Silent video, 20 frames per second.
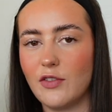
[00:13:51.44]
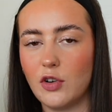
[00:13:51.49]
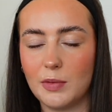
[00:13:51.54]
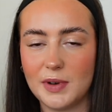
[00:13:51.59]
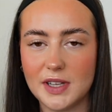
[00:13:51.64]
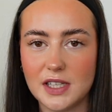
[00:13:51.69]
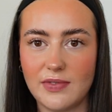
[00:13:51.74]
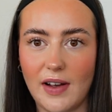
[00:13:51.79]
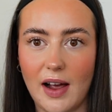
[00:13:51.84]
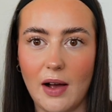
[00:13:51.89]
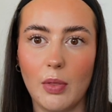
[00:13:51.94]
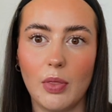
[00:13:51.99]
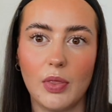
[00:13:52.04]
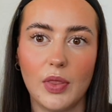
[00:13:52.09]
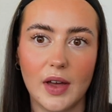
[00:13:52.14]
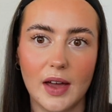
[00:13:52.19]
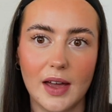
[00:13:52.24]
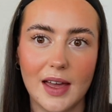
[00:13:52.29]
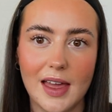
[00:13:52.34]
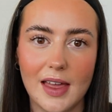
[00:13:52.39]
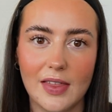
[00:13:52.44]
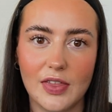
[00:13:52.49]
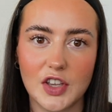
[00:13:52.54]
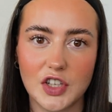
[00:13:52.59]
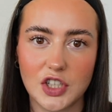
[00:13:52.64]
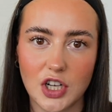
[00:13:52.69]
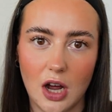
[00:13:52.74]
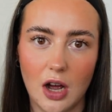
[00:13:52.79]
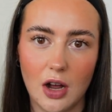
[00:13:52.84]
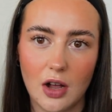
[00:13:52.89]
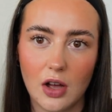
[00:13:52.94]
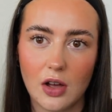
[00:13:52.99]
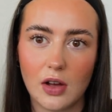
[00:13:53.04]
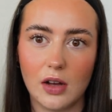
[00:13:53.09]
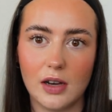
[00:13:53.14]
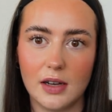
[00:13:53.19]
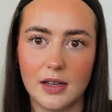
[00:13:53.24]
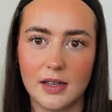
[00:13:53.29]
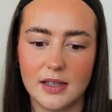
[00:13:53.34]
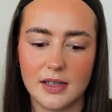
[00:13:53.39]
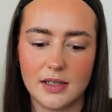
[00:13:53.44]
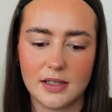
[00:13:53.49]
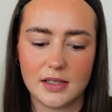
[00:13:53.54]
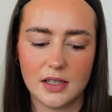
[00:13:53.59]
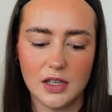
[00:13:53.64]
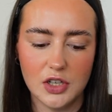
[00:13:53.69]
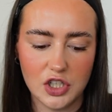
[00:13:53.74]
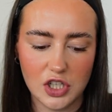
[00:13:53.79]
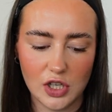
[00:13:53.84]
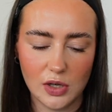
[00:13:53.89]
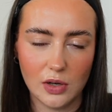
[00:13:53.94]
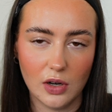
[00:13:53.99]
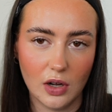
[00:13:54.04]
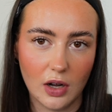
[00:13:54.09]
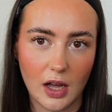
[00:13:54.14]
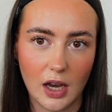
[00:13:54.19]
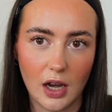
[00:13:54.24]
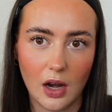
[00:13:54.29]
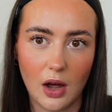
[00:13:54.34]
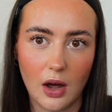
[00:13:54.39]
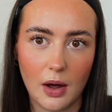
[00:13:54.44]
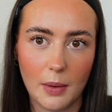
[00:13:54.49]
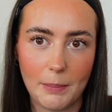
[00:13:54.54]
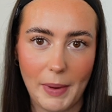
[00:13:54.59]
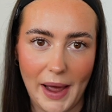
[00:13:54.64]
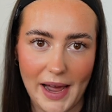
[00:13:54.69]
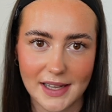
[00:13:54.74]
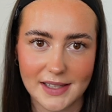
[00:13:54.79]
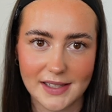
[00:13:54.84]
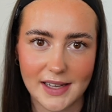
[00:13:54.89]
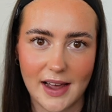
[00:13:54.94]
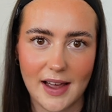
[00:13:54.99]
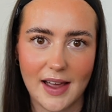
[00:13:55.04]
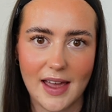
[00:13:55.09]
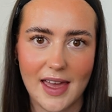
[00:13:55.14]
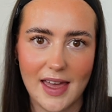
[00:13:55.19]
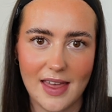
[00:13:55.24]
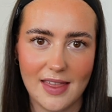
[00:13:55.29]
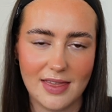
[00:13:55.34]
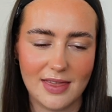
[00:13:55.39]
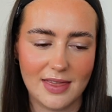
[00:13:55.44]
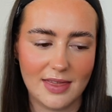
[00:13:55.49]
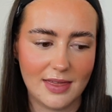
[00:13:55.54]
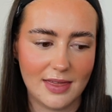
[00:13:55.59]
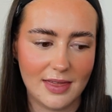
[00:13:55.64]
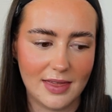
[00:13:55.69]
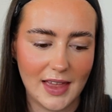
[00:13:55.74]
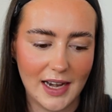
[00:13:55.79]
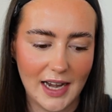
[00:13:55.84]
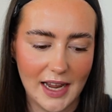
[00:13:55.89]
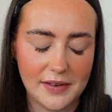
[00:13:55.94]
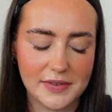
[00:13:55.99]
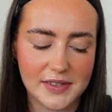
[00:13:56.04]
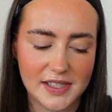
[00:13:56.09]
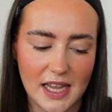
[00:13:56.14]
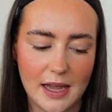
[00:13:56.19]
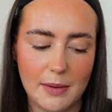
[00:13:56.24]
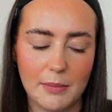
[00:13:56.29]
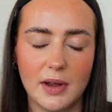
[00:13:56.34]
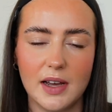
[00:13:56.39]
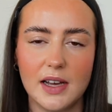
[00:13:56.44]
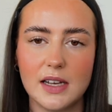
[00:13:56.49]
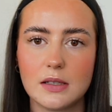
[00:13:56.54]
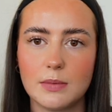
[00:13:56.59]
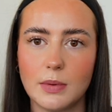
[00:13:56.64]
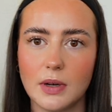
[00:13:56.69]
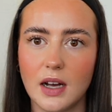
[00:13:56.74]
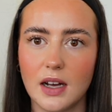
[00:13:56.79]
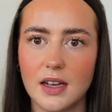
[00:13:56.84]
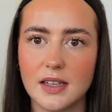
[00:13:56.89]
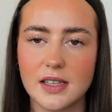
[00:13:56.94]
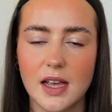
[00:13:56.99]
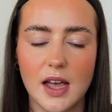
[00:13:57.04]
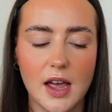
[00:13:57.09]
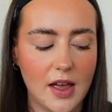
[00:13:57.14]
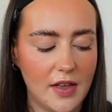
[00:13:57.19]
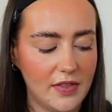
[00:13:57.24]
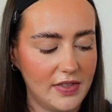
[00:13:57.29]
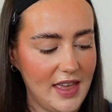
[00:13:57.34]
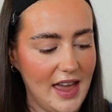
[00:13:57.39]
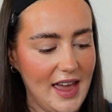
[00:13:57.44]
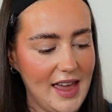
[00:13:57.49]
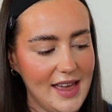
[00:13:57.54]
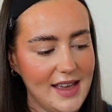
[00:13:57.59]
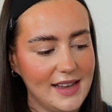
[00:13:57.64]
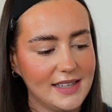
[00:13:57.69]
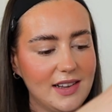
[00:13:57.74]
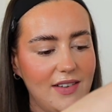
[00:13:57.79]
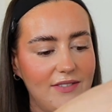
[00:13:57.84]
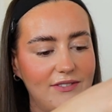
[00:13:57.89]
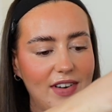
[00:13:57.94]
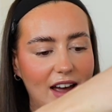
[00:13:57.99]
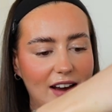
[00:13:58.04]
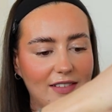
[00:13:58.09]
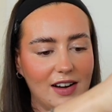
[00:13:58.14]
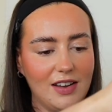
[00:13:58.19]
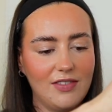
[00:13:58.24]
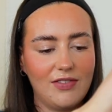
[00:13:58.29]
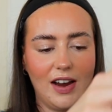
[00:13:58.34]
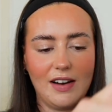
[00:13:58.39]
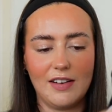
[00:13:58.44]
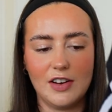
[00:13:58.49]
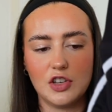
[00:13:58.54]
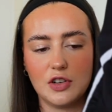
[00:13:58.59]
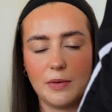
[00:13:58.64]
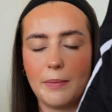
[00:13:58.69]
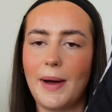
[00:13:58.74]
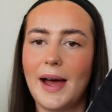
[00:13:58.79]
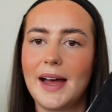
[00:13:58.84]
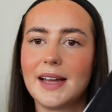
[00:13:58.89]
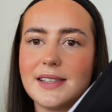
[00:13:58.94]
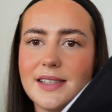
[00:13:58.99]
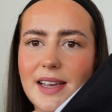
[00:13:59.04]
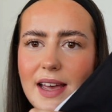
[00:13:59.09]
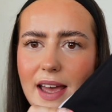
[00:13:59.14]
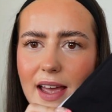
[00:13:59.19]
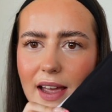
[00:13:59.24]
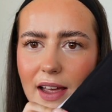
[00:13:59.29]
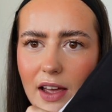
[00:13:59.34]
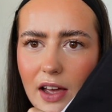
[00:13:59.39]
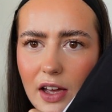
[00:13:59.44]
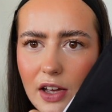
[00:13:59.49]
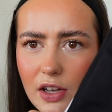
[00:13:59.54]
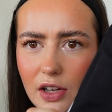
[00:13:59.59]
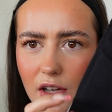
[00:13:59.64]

always found that the darker colours do look a lot better in the Lift Seamless, because there is a very dramatic